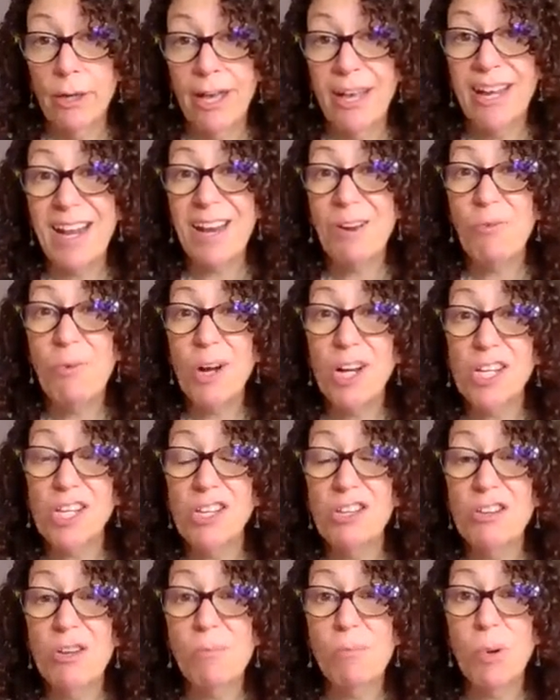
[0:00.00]
and I want
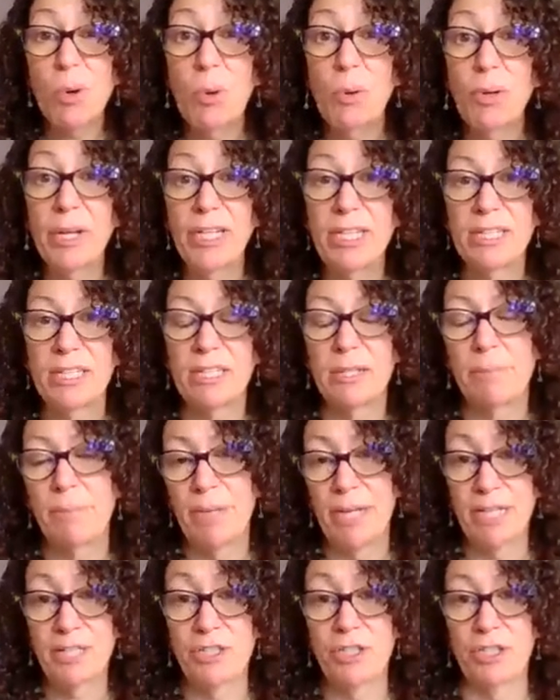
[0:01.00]
you to point to the
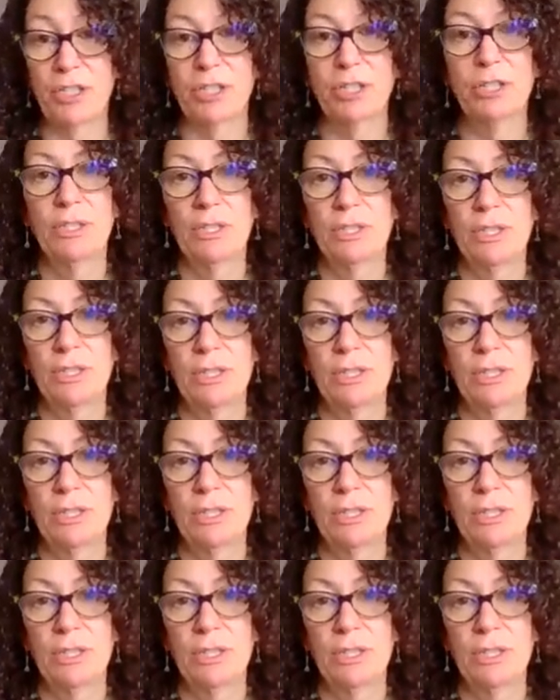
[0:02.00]
picture